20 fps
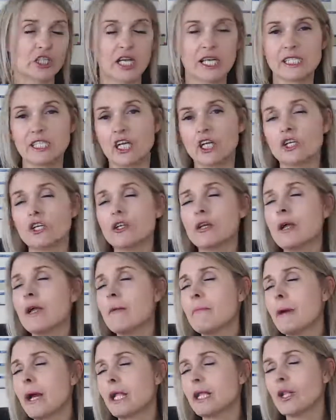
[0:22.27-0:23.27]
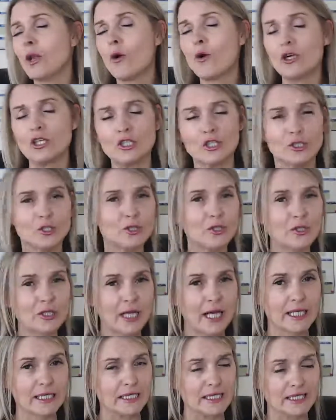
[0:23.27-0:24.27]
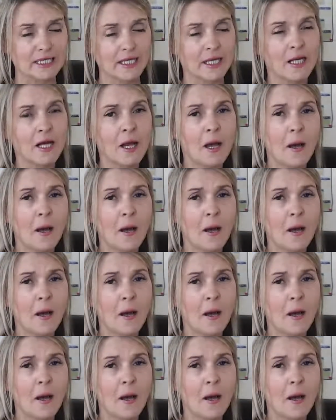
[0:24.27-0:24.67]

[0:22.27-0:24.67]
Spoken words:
writes a great big long to-do list,